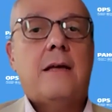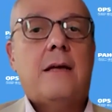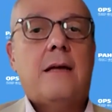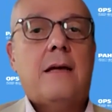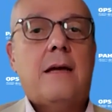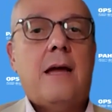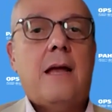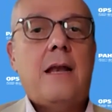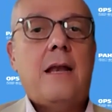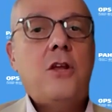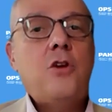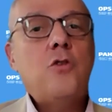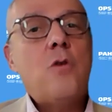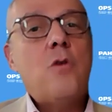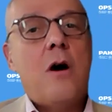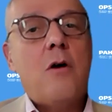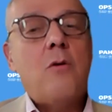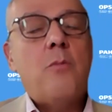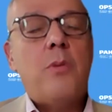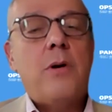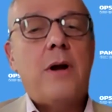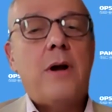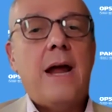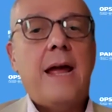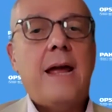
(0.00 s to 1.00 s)
a new
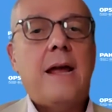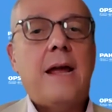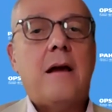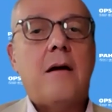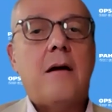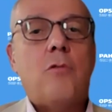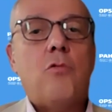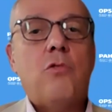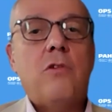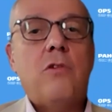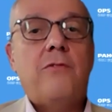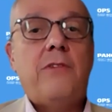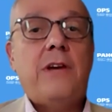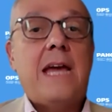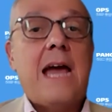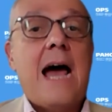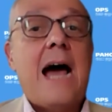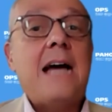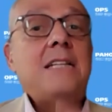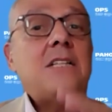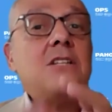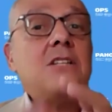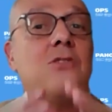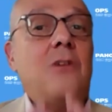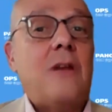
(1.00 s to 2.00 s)
outbreak would be
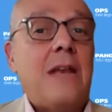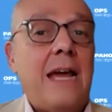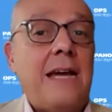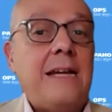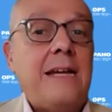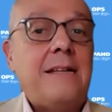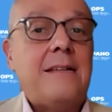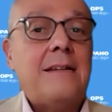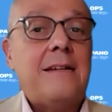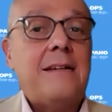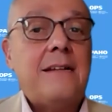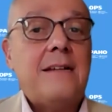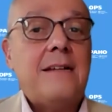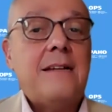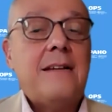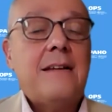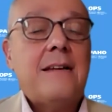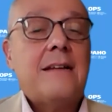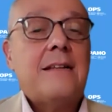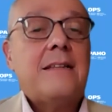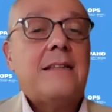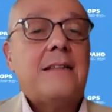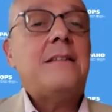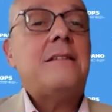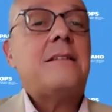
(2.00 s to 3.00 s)
isolating
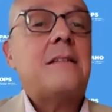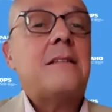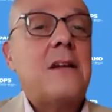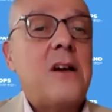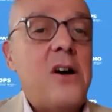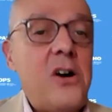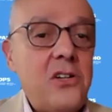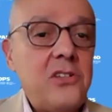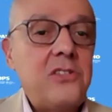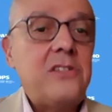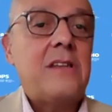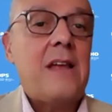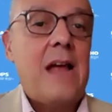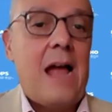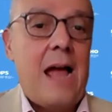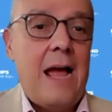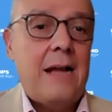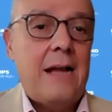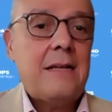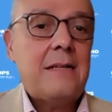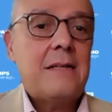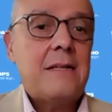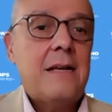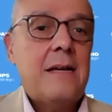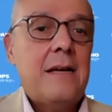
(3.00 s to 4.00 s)
these
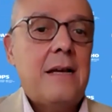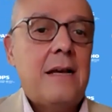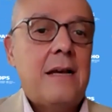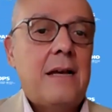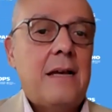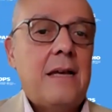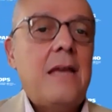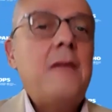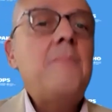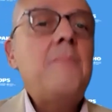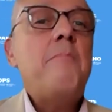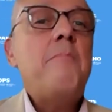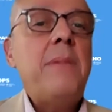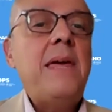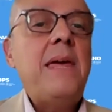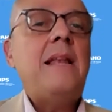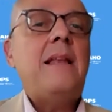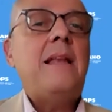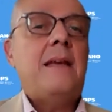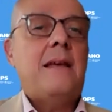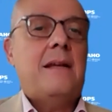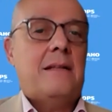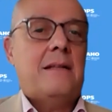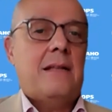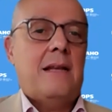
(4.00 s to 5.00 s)
contacts
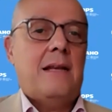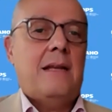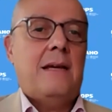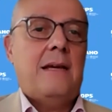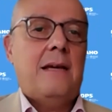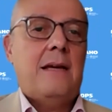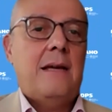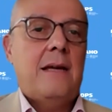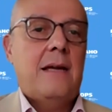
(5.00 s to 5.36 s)
immediately.